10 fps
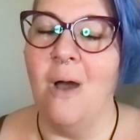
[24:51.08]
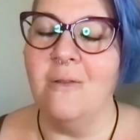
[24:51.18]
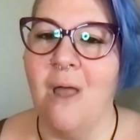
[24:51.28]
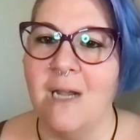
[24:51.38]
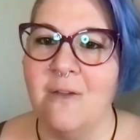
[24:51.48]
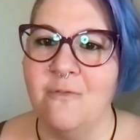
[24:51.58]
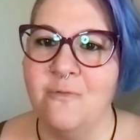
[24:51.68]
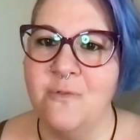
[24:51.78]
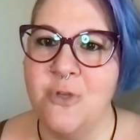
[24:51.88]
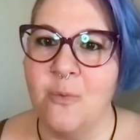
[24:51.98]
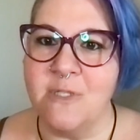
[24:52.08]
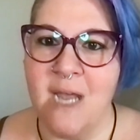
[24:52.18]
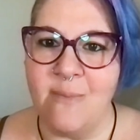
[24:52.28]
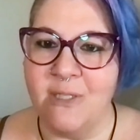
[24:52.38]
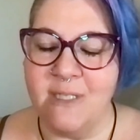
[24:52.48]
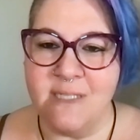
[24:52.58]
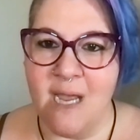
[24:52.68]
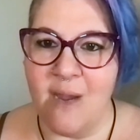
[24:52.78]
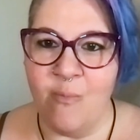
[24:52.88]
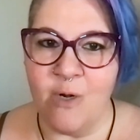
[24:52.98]
a lot of sober time, clean
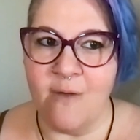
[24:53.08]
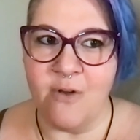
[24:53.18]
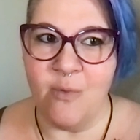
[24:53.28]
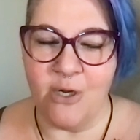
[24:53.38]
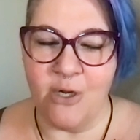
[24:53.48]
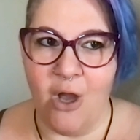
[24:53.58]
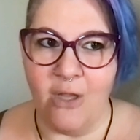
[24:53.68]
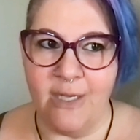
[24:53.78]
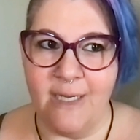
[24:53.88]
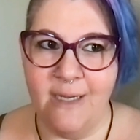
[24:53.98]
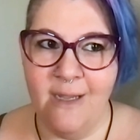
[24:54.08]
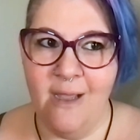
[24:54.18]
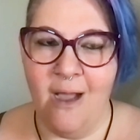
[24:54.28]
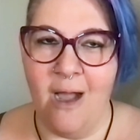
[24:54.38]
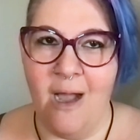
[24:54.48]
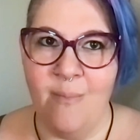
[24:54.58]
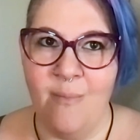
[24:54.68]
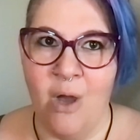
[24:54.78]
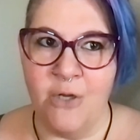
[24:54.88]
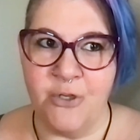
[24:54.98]
time, whatever you want to call it,
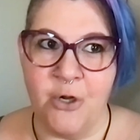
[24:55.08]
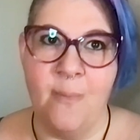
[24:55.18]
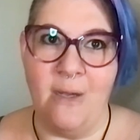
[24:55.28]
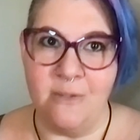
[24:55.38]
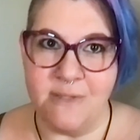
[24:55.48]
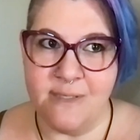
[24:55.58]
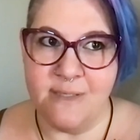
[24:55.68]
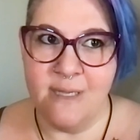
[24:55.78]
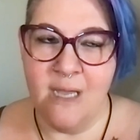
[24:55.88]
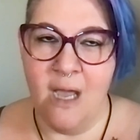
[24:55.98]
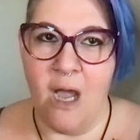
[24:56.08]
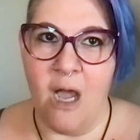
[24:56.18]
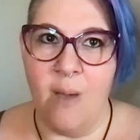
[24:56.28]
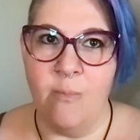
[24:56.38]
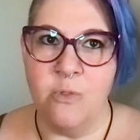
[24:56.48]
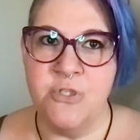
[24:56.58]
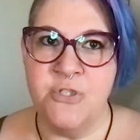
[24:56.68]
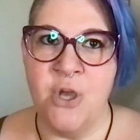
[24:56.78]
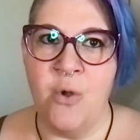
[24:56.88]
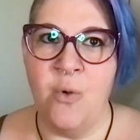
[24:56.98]
under her belt.
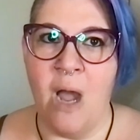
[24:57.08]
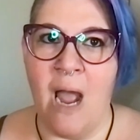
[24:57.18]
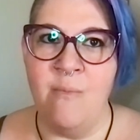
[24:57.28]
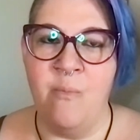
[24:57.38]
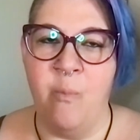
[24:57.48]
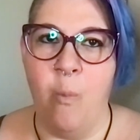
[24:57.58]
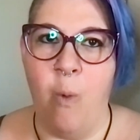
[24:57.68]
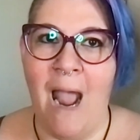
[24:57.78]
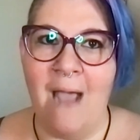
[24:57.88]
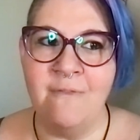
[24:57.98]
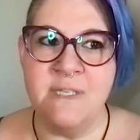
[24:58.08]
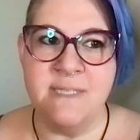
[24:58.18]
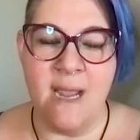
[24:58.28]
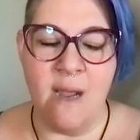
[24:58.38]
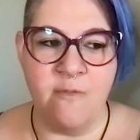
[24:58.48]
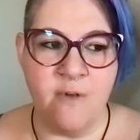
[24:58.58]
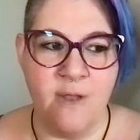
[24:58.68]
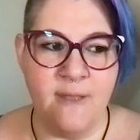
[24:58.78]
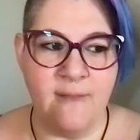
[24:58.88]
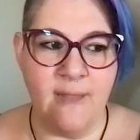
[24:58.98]
So I have to say up
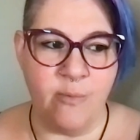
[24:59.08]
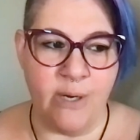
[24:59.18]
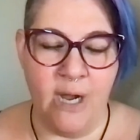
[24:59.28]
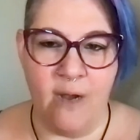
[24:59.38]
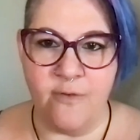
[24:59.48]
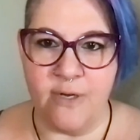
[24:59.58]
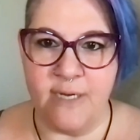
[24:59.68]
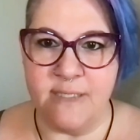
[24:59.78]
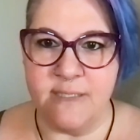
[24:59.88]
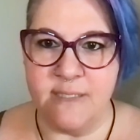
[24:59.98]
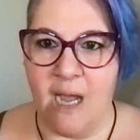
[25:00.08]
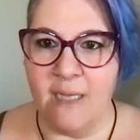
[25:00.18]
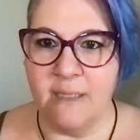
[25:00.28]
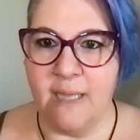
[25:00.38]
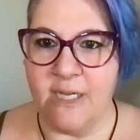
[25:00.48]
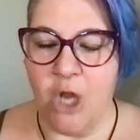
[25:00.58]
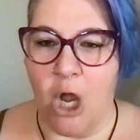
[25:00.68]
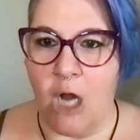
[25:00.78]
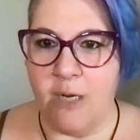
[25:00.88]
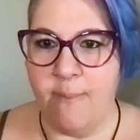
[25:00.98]
front that like recovery is not like an
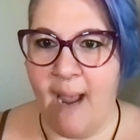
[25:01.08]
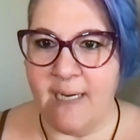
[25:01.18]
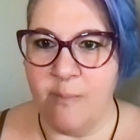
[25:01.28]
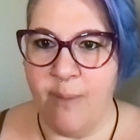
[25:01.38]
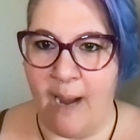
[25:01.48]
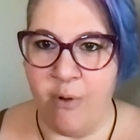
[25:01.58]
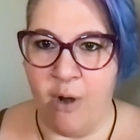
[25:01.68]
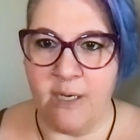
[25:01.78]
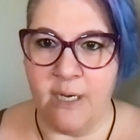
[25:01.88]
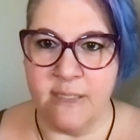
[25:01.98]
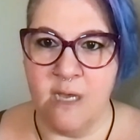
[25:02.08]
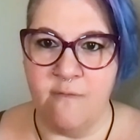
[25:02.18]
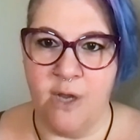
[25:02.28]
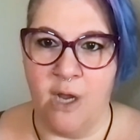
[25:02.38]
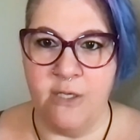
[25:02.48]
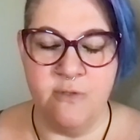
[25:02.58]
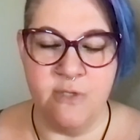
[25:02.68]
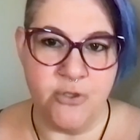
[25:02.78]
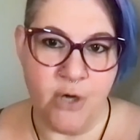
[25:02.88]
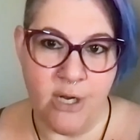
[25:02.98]
automatic byproduct of not
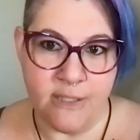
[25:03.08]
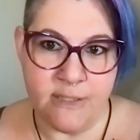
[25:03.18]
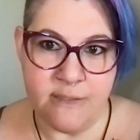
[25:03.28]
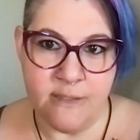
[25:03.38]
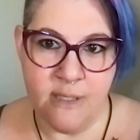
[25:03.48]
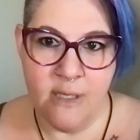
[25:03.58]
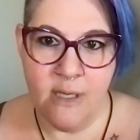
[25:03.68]
using drugs.